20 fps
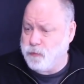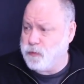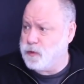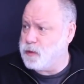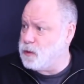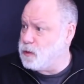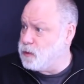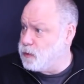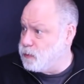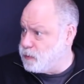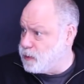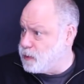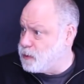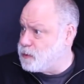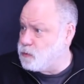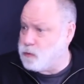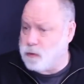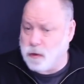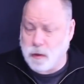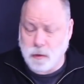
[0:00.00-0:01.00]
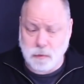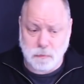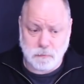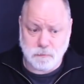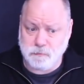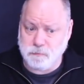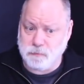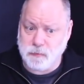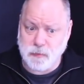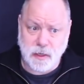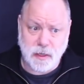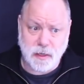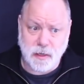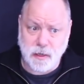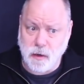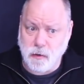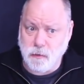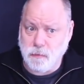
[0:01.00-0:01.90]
deluded or, you know,